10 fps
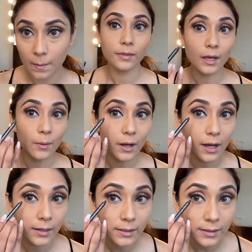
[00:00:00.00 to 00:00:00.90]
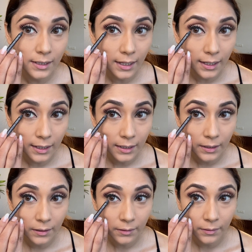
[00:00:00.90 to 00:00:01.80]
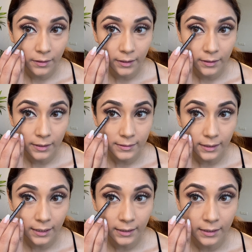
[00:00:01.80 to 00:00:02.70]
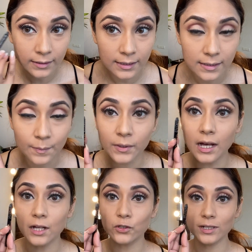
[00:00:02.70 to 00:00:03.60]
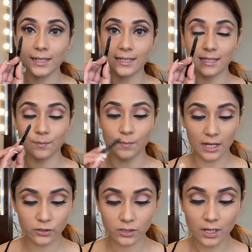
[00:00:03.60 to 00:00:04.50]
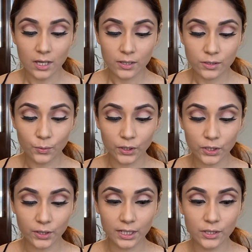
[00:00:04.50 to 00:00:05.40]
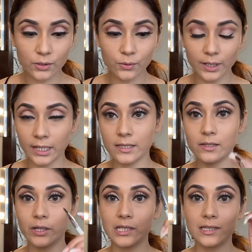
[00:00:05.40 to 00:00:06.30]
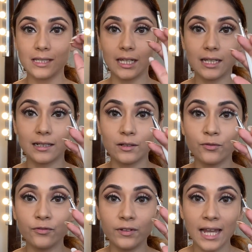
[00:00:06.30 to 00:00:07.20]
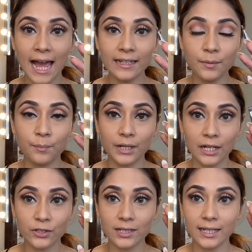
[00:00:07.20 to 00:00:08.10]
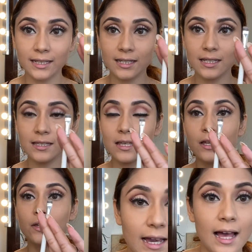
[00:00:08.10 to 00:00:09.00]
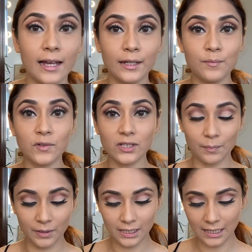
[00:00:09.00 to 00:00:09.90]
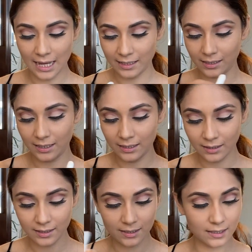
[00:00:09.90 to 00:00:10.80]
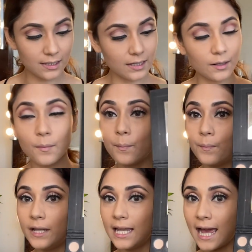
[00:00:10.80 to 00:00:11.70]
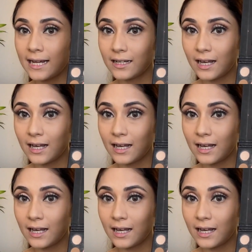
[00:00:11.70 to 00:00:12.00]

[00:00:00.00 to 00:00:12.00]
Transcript: Now under the eye here in this area, there's some kajal that's smudged. So what you can do is you can just take a flat brush like this. I am dipping that in this black